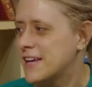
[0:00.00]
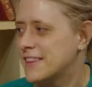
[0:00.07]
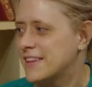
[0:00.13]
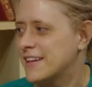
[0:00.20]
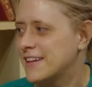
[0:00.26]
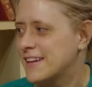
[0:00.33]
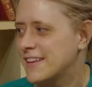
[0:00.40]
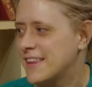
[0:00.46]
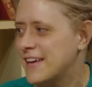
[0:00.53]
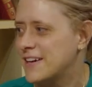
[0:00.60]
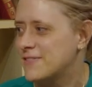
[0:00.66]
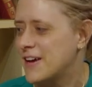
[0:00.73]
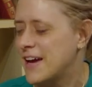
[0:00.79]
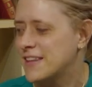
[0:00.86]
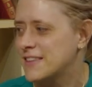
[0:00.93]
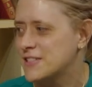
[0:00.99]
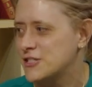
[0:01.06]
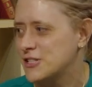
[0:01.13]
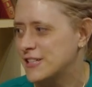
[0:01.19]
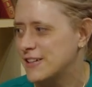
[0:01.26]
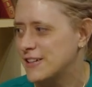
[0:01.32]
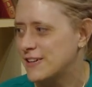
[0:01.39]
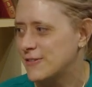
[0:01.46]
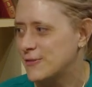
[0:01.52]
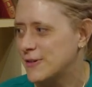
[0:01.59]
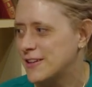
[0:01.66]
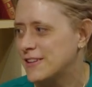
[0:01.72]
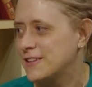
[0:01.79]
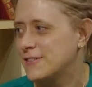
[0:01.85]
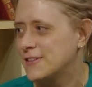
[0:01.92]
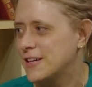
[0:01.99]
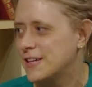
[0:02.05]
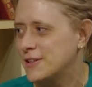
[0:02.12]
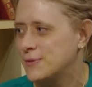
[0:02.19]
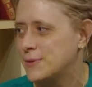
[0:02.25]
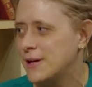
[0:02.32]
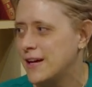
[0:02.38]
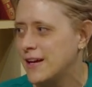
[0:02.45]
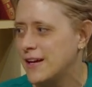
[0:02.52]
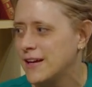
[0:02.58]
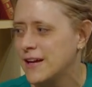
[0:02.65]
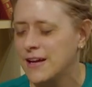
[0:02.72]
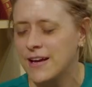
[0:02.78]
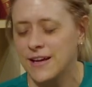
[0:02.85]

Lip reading: I think, that I've had this year with United Way.